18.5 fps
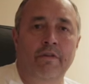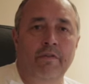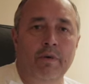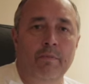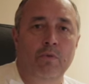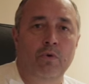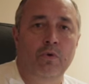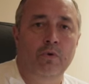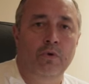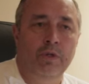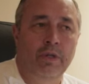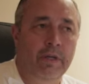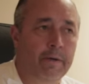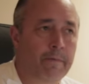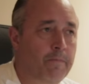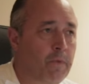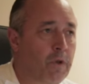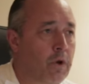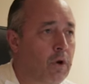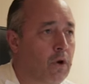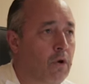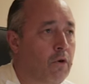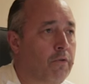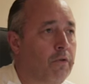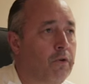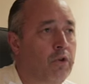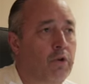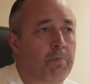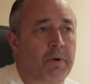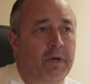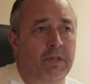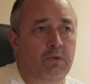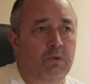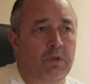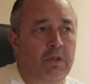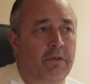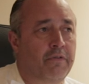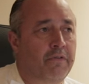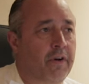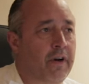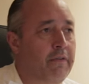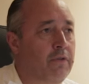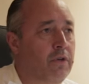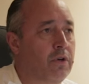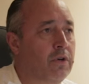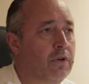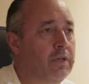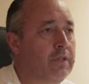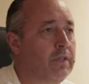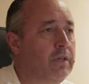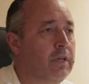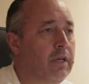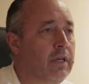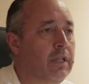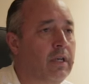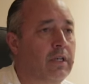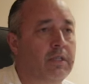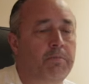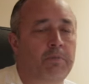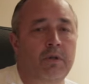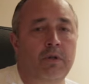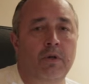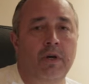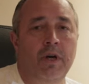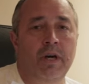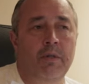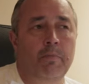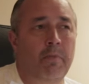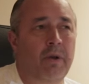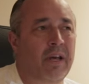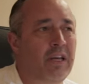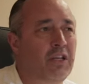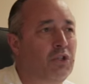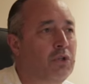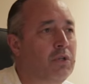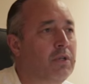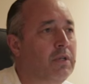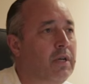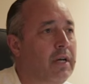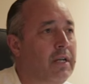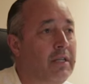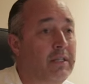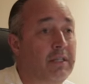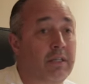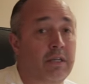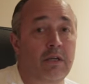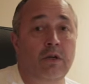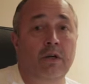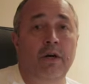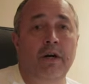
every morning. Over the past 25 years, it has been a great pleasure and it's still a